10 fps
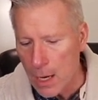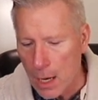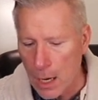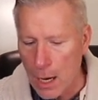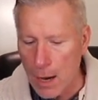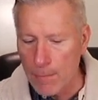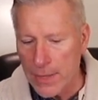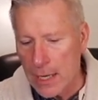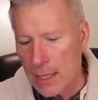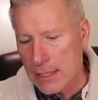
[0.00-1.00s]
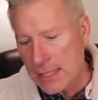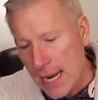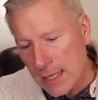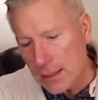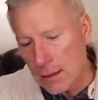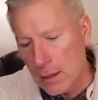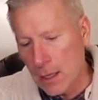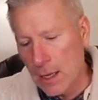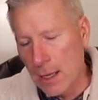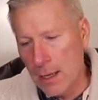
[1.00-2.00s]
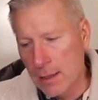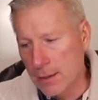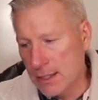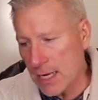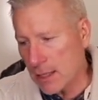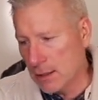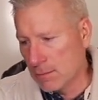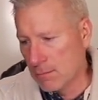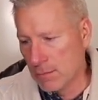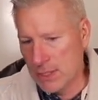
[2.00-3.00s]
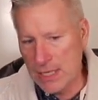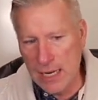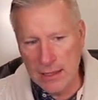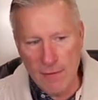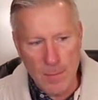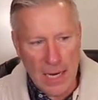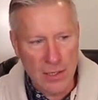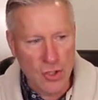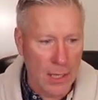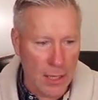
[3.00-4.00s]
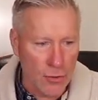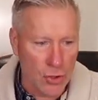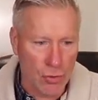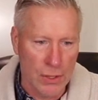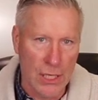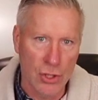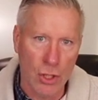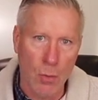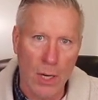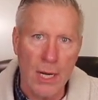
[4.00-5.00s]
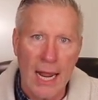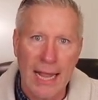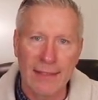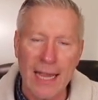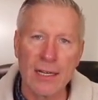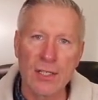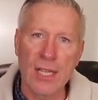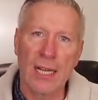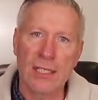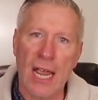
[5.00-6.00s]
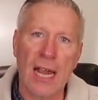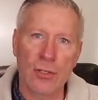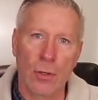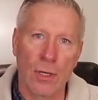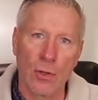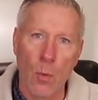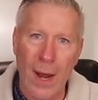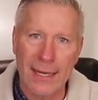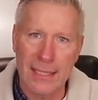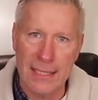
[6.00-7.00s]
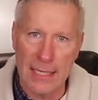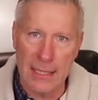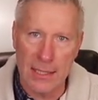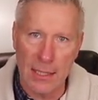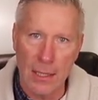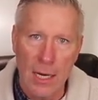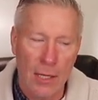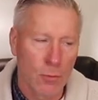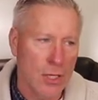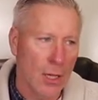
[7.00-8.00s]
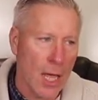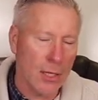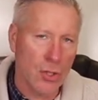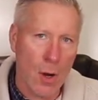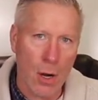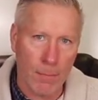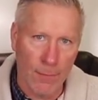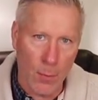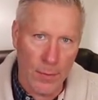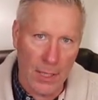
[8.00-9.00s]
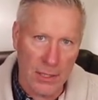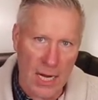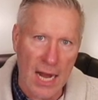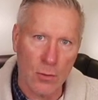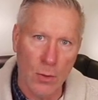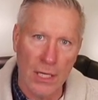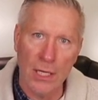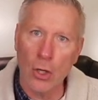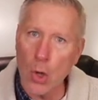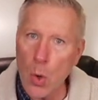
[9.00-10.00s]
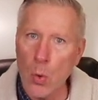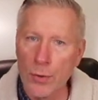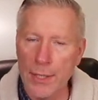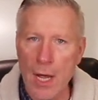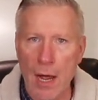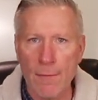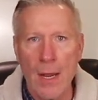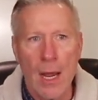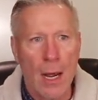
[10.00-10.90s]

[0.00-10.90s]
Um, Second, uh, the second mistake they've made is another strategic one, and that is they attack during the wet season. There was a lot of talk before they attacked, would it get cold enough?